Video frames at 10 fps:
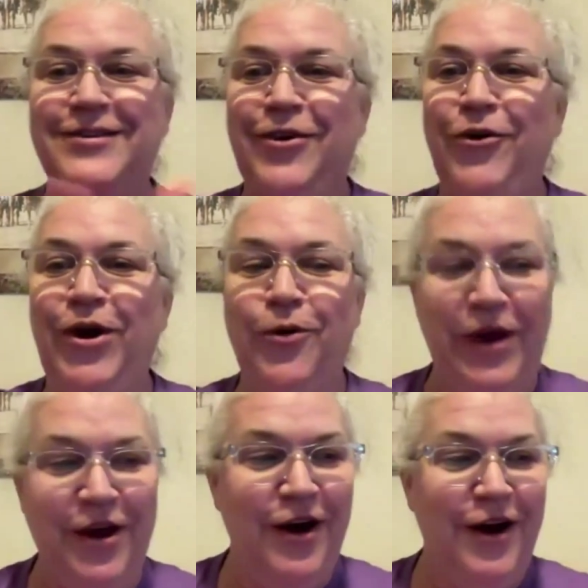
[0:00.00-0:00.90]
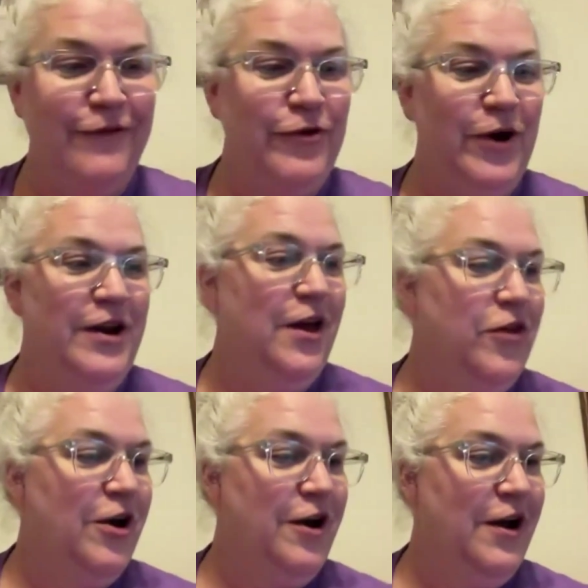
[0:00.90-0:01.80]
So here we are for
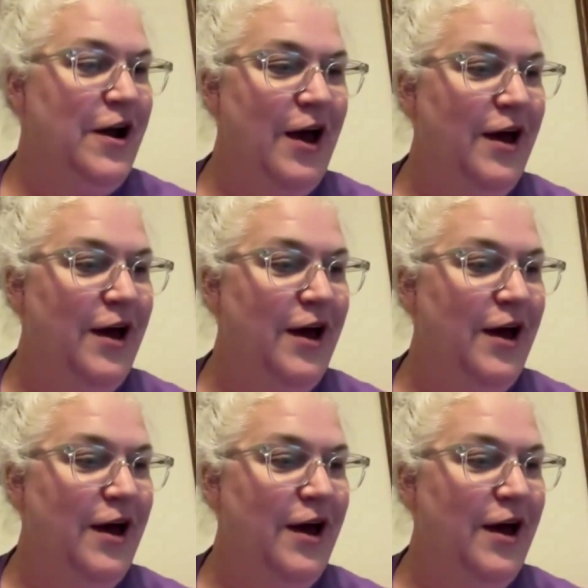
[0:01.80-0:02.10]
another